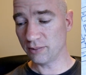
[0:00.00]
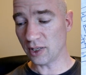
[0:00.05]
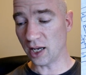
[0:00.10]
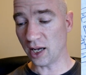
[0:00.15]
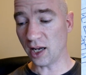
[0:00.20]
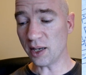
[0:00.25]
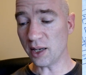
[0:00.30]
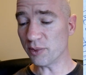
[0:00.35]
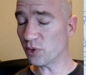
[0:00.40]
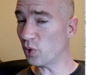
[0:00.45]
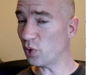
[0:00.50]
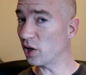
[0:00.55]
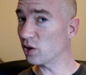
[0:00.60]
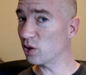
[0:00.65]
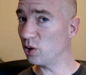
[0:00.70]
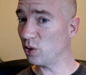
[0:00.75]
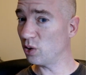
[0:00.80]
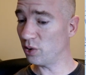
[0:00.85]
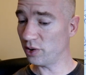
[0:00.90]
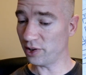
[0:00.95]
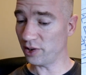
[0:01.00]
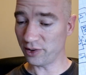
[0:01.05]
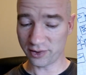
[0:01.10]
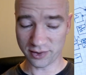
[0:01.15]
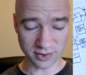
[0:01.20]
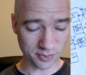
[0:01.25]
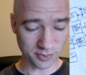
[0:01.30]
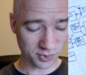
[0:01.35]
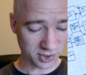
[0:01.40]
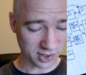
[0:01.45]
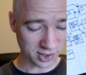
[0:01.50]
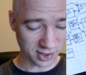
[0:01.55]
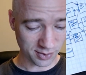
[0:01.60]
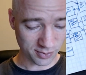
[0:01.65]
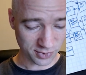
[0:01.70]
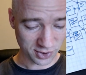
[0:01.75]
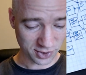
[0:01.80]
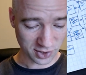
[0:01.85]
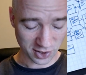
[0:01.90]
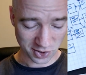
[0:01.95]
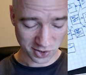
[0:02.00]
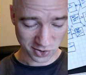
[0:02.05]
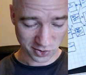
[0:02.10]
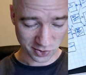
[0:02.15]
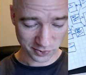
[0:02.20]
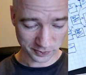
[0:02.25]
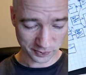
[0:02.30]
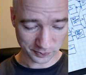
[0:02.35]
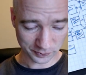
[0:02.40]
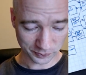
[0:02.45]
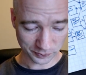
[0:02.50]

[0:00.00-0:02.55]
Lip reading: I'm quite curious sometimes, so